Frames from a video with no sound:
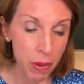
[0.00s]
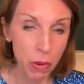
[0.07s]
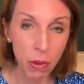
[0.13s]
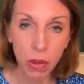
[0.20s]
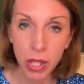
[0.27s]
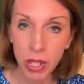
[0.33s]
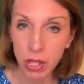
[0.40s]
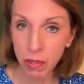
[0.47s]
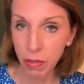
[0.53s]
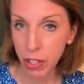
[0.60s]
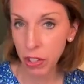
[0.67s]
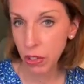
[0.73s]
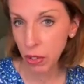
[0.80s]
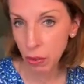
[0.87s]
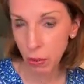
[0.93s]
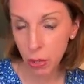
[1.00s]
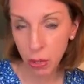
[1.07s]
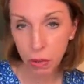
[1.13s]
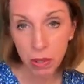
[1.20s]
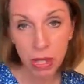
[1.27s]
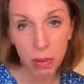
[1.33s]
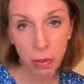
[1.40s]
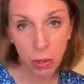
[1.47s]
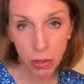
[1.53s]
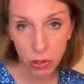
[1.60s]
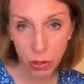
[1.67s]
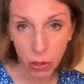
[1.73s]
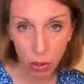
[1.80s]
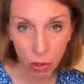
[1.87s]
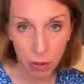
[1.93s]
We're all individual, we all
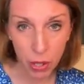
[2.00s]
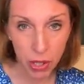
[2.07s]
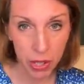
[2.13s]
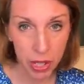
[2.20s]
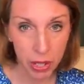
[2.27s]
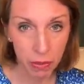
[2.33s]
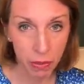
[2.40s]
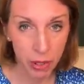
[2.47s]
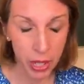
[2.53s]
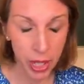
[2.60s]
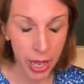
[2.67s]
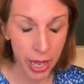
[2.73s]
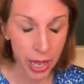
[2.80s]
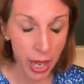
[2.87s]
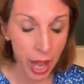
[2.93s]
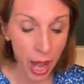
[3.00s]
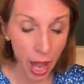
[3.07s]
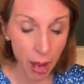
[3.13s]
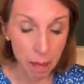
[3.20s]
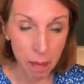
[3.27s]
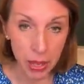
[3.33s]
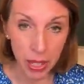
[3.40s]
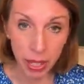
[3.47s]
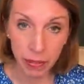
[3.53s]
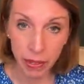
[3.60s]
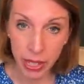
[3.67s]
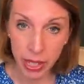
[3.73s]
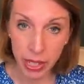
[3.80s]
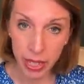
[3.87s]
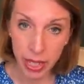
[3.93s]
respond to hormones differently, and many
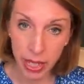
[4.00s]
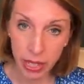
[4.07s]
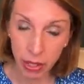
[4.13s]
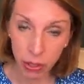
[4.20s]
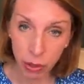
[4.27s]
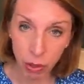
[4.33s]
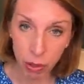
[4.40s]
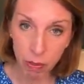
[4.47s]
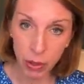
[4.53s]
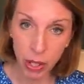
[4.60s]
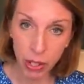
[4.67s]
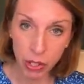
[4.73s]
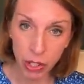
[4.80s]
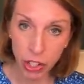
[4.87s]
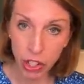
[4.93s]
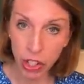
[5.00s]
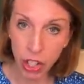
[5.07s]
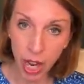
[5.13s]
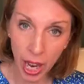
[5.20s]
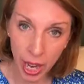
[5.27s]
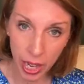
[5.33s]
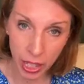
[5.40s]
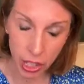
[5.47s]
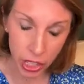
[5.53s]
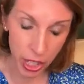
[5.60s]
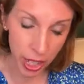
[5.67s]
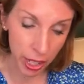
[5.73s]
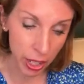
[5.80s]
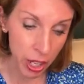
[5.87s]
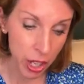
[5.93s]
of us need our hormones
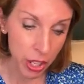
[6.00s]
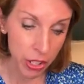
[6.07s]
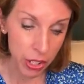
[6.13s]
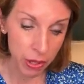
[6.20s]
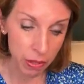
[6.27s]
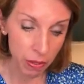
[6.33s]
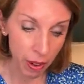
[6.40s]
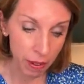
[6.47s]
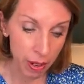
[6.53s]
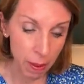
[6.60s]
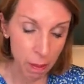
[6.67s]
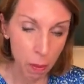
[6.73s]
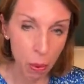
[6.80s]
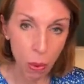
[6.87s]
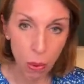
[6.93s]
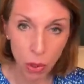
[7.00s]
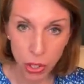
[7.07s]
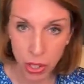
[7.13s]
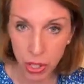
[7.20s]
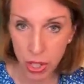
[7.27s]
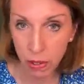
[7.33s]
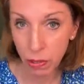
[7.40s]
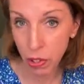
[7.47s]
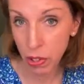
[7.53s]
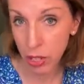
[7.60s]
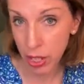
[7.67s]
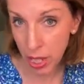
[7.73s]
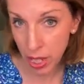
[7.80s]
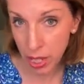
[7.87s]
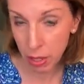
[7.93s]
changing. So it's very important, if you
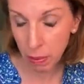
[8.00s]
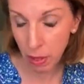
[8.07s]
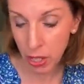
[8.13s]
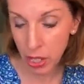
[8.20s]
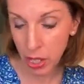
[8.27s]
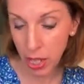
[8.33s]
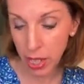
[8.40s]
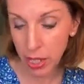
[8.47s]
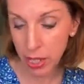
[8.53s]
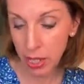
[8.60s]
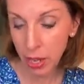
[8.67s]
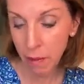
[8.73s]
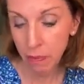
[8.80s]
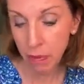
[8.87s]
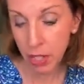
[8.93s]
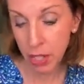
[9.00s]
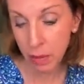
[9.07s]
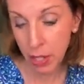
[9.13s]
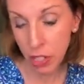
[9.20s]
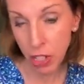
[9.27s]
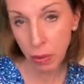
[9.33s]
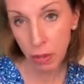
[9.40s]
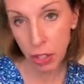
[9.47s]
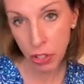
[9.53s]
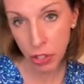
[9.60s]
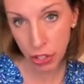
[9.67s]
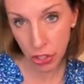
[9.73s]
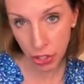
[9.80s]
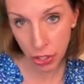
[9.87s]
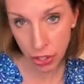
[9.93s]
see a specialist, especially when you
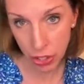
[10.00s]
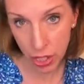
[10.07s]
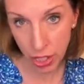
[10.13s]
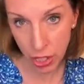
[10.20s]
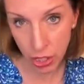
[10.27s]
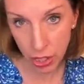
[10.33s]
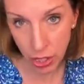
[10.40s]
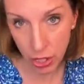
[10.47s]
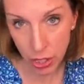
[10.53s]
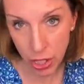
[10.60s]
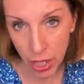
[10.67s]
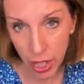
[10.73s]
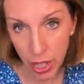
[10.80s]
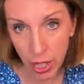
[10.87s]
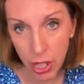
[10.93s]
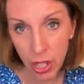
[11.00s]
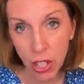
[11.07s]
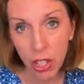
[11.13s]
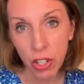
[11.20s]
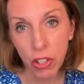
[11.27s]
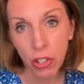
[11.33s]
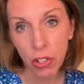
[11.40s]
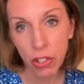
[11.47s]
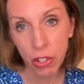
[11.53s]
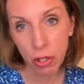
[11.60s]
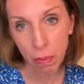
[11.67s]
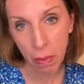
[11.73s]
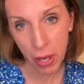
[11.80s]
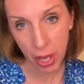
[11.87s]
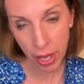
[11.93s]
start HRT, you
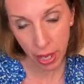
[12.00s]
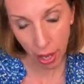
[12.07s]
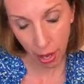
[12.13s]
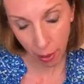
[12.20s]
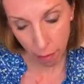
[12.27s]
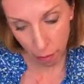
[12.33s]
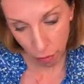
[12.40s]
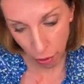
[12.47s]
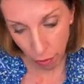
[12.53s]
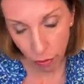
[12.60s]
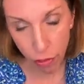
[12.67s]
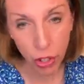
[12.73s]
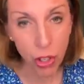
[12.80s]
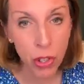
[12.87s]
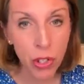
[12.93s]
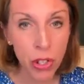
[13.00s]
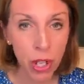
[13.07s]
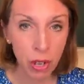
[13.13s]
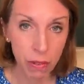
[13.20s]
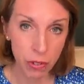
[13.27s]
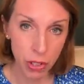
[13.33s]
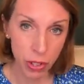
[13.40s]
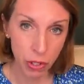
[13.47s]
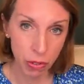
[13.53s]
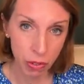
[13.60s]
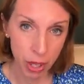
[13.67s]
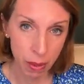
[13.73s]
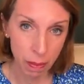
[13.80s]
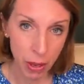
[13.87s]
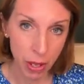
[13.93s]
should be reviewed after
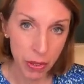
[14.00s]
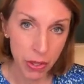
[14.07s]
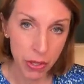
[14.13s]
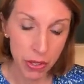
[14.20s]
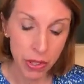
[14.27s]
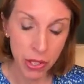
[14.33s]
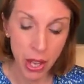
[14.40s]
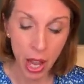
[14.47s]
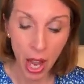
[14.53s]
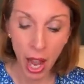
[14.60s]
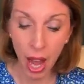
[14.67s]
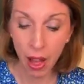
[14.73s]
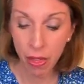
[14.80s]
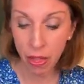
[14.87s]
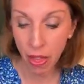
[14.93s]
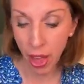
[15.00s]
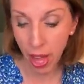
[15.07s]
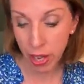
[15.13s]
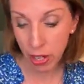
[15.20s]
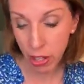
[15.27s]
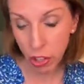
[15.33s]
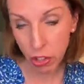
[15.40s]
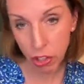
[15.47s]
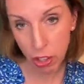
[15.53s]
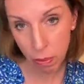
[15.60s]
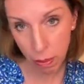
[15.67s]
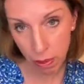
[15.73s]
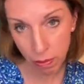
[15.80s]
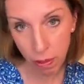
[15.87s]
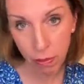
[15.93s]
3 months, and then you
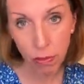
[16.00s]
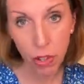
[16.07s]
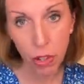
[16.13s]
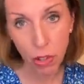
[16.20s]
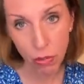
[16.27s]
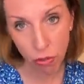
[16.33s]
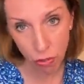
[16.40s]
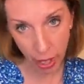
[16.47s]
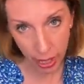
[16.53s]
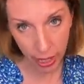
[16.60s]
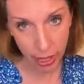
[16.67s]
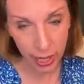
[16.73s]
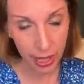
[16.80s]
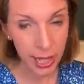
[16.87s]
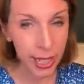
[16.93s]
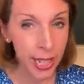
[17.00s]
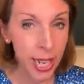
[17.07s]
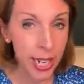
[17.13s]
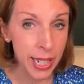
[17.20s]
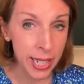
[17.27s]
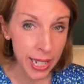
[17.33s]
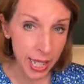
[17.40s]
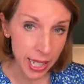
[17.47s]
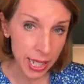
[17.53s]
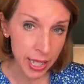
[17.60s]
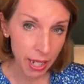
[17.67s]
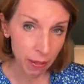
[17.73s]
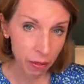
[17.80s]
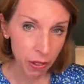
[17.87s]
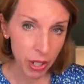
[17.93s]
should be reviewed regularly, at
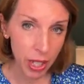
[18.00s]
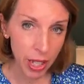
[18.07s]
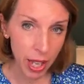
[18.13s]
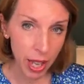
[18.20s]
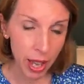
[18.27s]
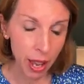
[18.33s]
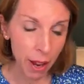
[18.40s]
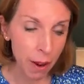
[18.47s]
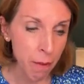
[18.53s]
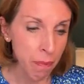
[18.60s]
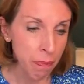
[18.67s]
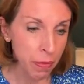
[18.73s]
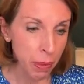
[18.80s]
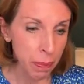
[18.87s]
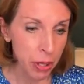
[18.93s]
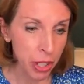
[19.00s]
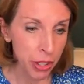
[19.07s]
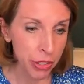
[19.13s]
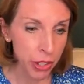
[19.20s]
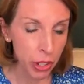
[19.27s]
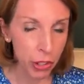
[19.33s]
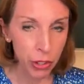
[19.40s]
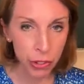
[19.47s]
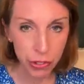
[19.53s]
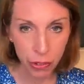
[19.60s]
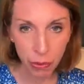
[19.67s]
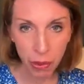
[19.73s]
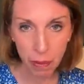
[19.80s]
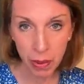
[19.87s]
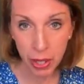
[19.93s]
least every year, because a
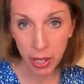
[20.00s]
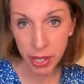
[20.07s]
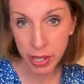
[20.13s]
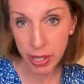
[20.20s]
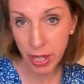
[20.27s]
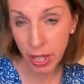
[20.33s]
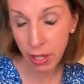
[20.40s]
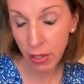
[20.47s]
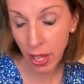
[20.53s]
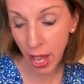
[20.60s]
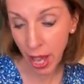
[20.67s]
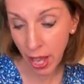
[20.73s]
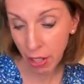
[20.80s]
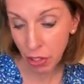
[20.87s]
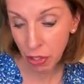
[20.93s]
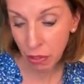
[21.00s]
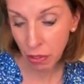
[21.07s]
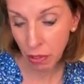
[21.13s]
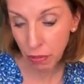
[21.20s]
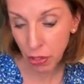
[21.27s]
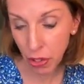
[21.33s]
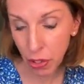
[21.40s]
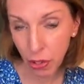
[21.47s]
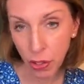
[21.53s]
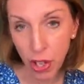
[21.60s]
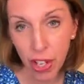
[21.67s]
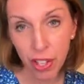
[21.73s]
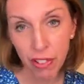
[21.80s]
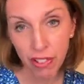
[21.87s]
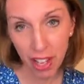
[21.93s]
lot of women I see in their annual review
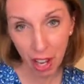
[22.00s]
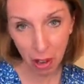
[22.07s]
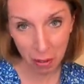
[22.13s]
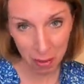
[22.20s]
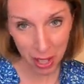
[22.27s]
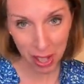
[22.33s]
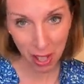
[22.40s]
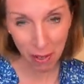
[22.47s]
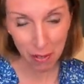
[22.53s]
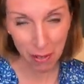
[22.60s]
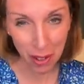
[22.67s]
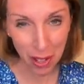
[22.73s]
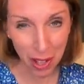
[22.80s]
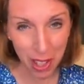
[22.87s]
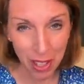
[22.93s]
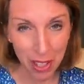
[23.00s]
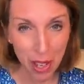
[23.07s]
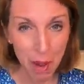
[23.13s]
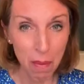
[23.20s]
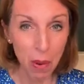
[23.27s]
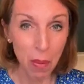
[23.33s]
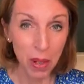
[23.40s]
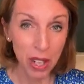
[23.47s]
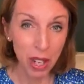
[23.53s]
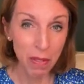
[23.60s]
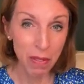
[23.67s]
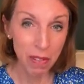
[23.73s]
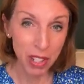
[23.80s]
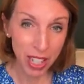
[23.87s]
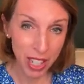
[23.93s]
tell me they're fine, but when
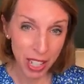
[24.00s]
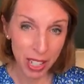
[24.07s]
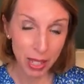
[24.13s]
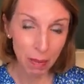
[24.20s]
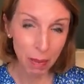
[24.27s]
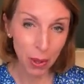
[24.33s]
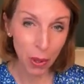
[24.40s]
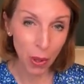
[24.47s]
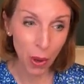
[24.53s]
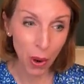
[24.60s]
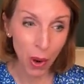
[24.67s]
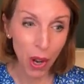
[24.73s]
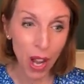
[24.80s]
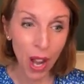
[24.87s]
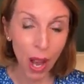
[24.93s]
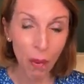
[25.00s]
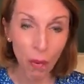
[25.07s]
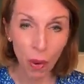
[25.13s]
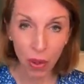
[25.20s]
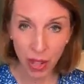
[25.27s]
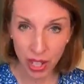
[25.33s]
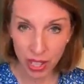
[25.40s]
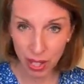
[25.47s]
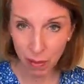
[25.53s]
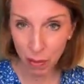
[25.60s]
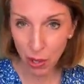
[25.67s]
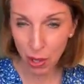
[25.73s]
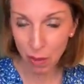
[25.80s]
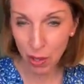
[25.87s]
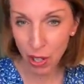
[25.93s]
I really explore what their
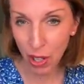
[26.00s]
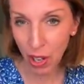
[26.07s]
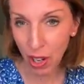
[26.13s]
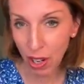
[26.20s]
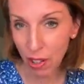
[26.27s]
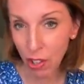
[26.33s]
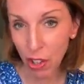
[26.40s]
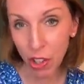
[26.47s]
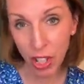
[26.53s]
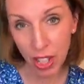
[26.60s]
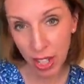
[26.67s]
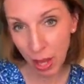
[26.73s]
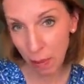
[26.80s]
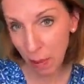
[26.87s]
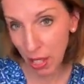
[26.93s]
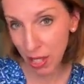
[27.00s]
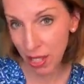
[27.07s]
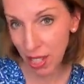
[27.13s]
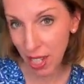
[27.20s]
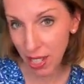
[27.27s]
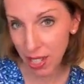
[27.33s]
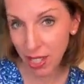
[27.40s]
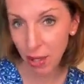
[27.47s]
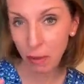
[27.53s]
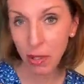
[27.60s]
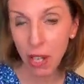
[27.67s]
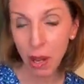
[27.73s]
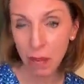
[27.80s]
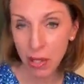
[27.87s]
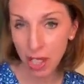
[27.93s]
symptoms are, look at their blood tests,
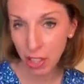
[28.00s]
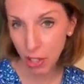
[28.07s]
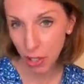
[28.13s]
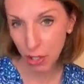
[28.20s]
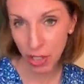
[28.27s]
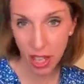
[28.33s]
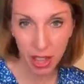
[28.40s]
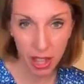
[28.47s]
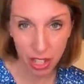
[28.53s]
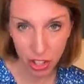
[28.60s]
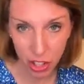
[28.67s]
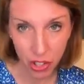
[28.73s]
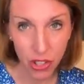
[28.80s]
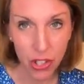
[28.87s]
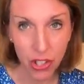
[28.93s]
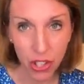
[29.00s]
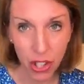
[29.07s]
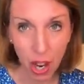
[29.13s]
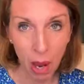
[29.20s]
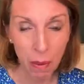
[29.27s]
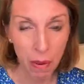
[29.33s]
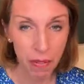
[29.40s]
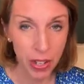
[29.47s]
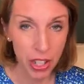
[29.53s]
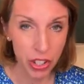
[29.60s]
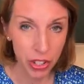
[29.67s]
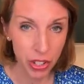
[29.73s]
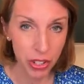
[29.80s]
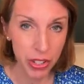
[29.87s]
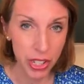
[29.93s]
sometimes they do need their dose and type of
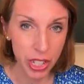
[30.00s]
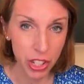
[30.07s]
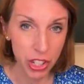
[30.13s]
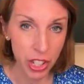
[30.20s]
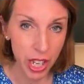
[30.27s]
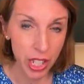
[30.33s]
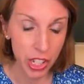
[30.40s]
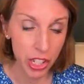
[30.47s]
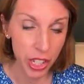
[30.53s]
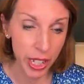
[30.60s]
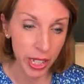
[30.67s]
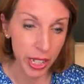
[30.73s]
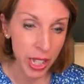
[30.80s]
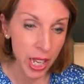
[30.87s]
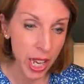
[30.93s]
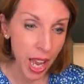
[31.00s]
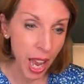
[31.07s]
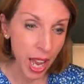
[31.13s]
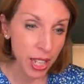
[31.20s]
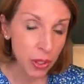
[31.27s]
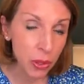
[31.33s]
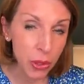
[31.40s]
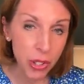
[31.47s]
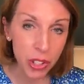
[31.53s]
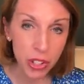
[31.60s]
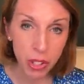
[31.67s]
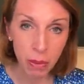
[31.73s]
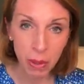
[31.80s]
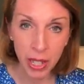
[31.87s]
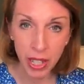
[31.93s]
HRT changing. And
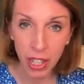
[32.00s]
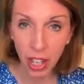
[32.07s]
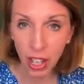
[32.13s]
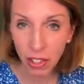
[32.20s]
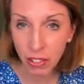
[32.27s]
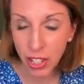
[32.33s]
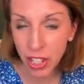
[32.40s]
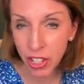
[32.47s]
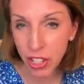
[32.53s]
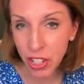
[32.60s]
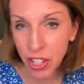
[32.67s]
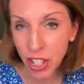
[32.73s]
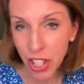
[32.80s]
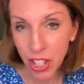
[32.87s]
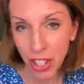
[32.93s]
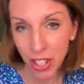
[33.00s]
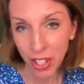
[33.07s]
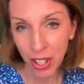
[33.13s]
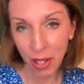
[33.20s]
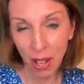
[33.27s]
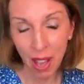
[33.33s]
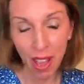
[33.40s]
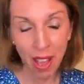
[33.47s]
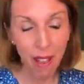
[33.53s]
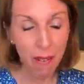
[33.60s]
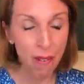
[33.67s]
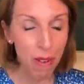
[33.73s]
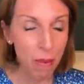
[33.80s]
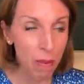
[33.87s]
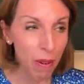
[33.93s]
also to be encouraged,
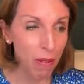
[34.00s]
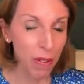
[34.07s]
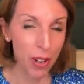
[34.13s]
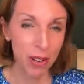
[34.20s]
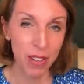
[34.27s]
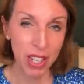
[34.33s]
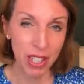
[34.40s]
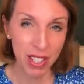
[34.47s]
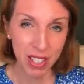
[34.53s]
if you prefer